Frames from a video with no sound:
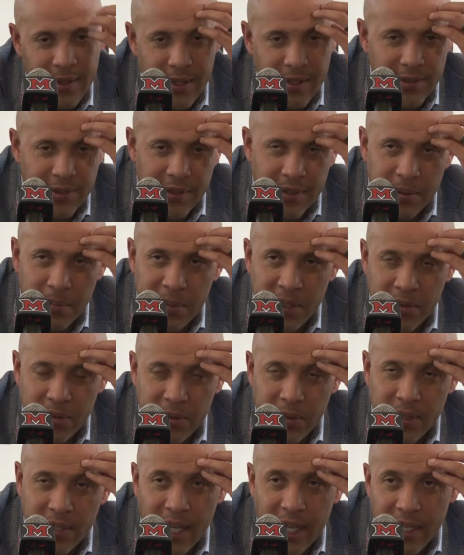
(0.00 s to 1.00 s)
shouldn't have missed
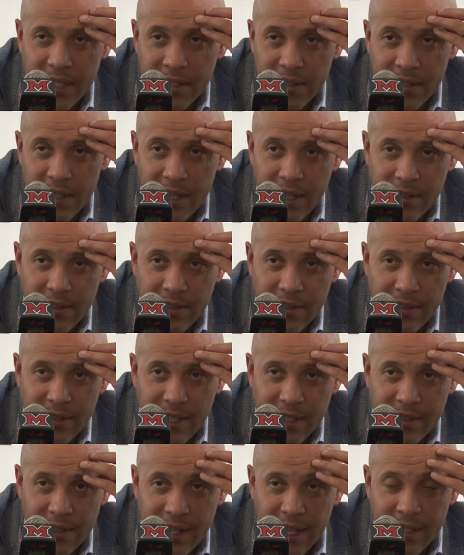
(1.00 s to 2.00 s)
two. He's got a good touch, and
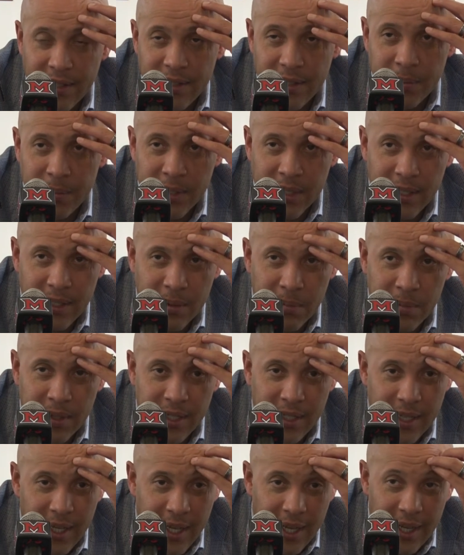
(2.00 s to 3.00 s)
that's not typically,
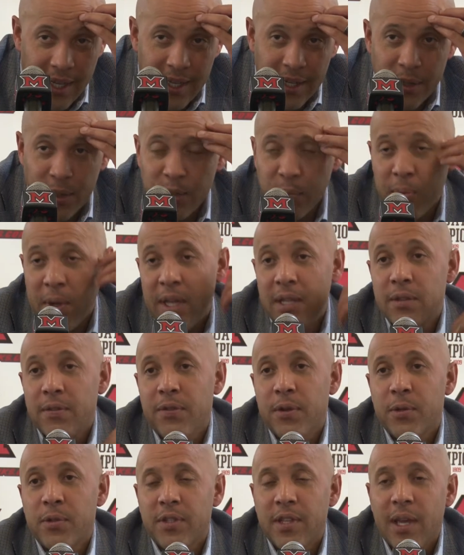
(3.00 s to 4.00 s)
but you know, it's probably the
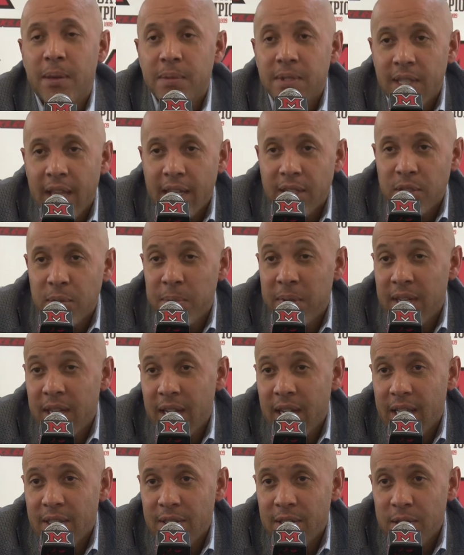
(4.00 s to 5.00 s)
first time he's actually been
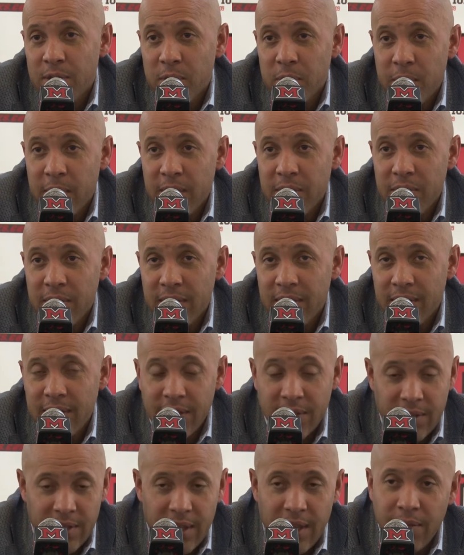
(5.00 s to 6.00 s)
in that situation at
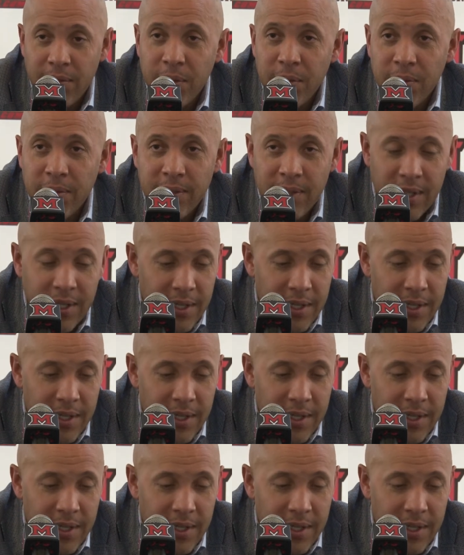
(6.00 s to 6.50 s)
this level.